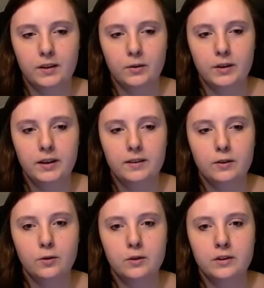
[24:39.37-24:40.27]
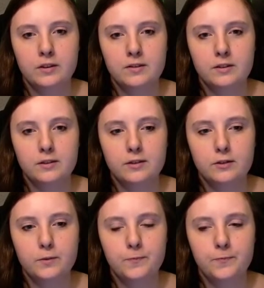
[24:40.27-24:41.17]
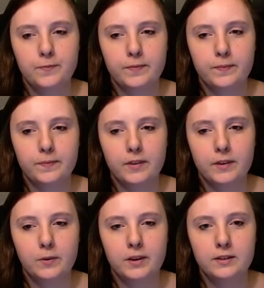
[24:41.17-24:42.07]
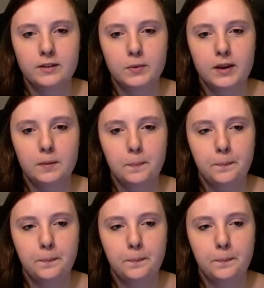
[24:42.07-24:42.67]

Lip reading: All right, and Gordon is also ready to pay.